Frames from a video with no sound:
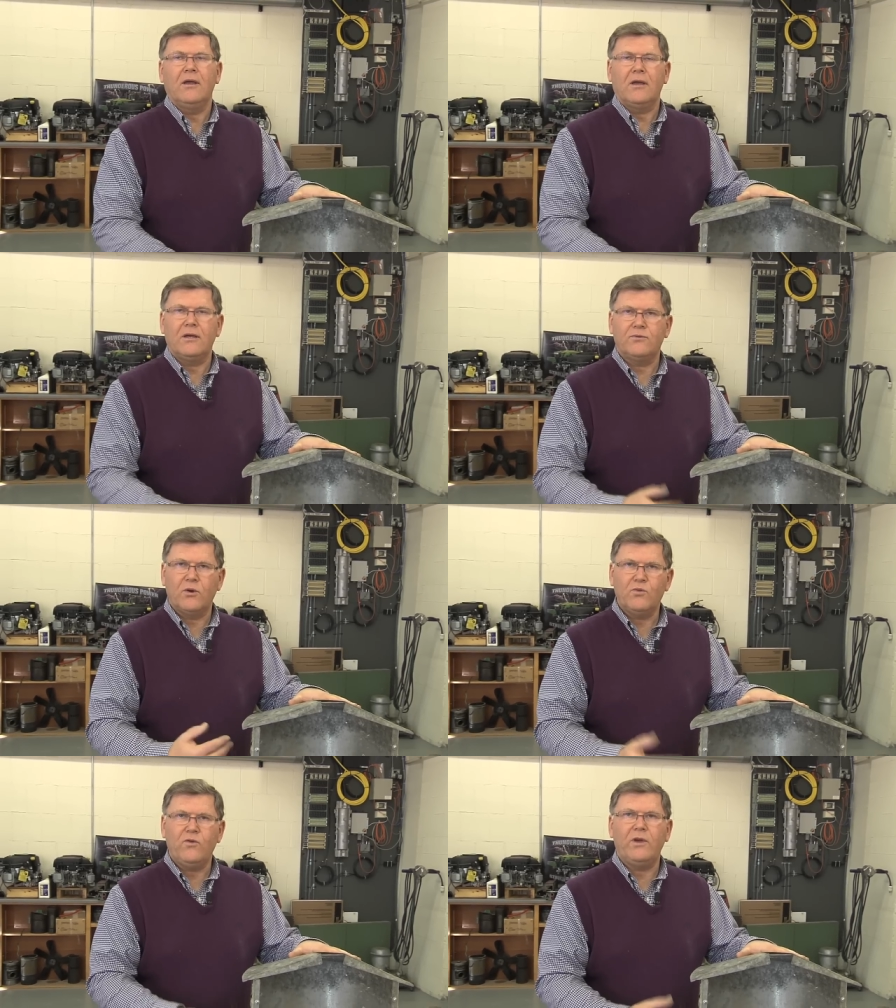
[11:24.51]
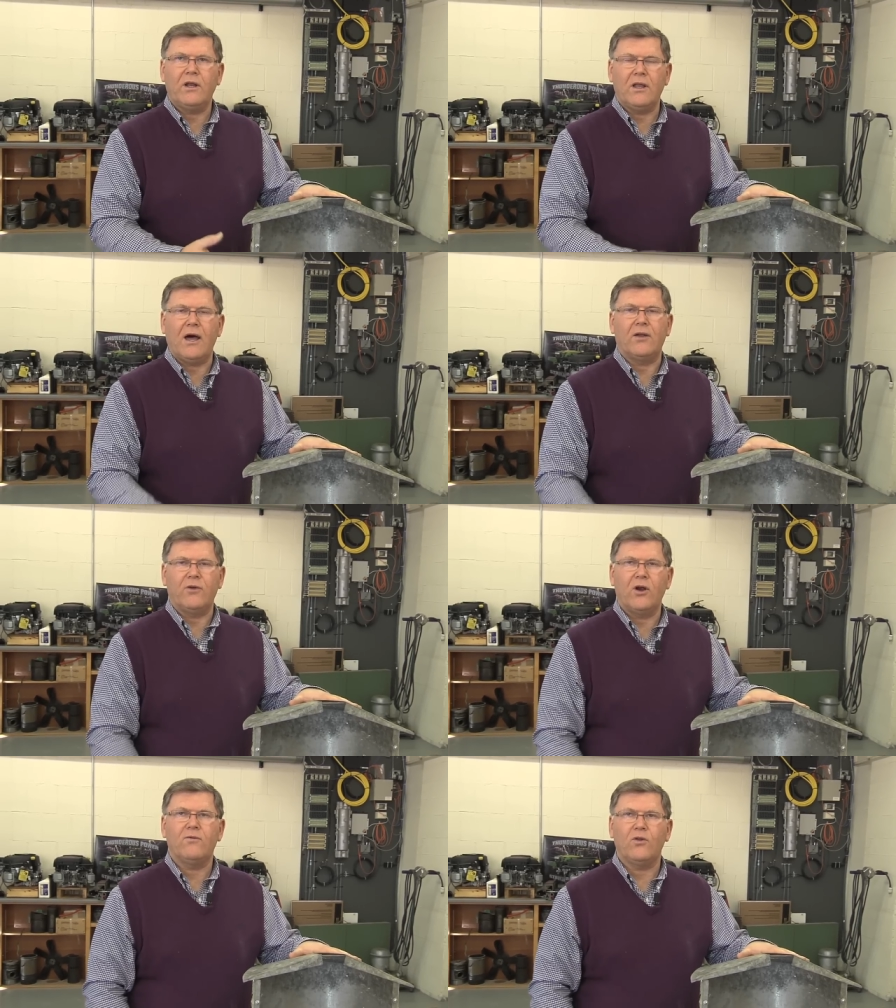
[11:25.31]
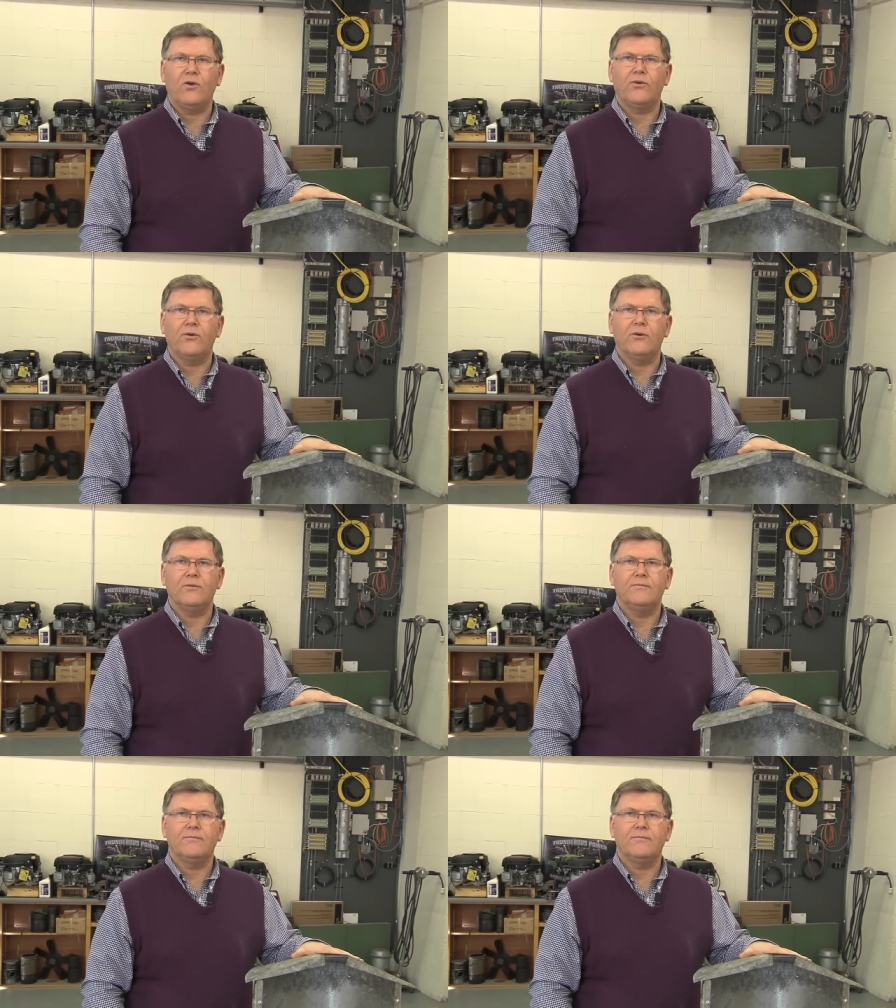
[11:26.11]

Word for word: because we're moving a lot of airflow through.